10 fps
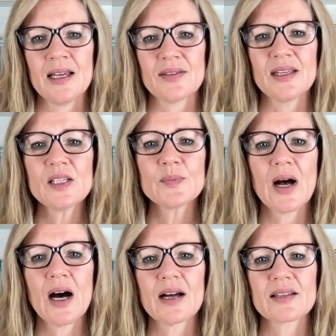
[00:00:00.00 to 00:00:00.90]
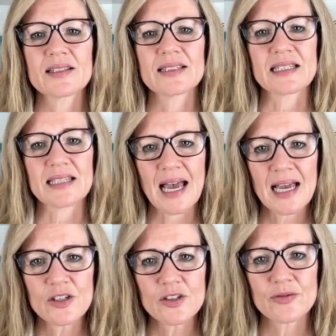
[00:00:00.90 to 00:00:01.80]
These parts
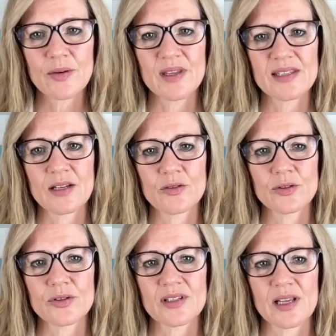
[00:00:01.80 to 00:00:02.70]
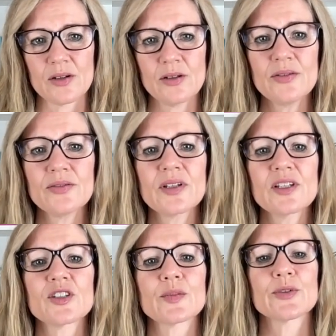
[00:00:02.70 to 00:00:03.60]
detach from the central self
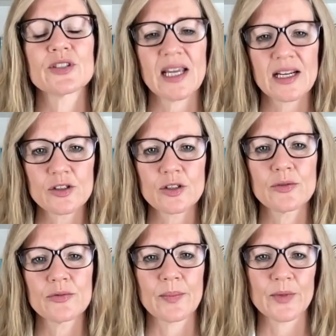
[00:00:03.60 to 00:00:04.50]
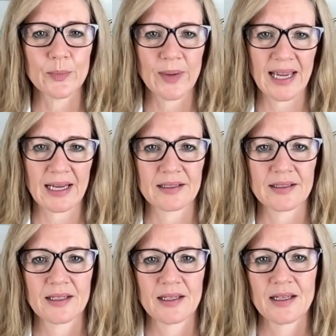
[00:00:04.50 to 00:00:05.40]
to protect you from your
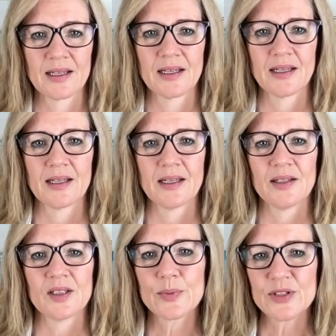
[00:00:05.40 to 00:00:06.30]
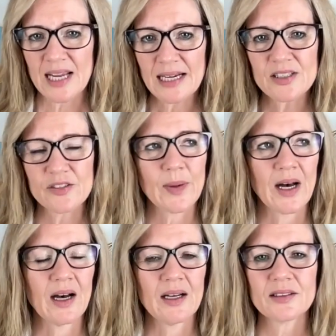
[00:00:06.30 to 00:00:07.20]
pain. The protective
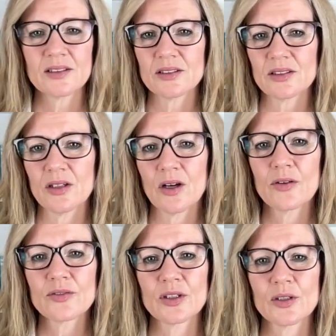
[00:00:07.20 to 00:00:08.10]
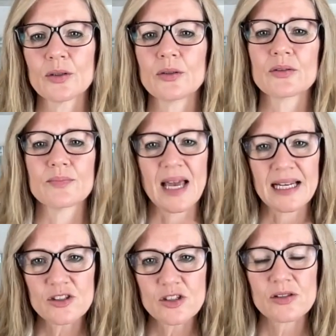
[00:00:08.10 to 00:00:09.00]
parts, often called
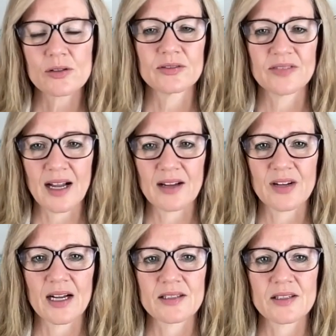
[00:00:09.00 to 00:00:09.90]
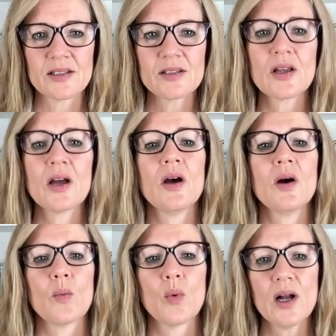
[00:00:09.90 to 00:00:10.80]
managers or firefighters,
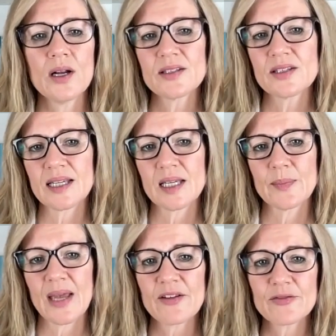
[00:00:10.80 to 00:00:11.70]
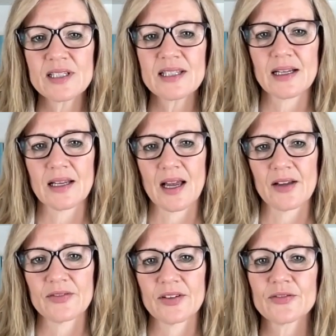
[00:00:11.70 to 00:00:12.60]
work to keep everyday
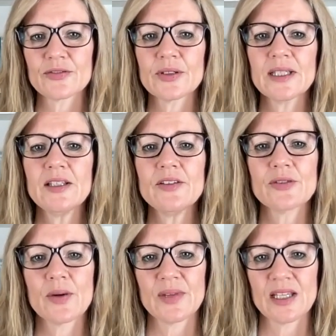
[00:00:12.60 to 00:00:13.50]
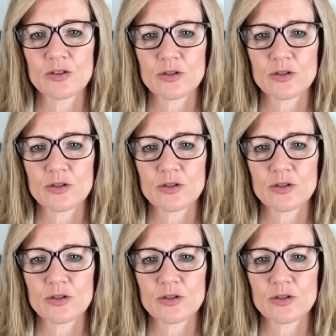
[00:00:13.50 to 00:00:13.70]
life free from the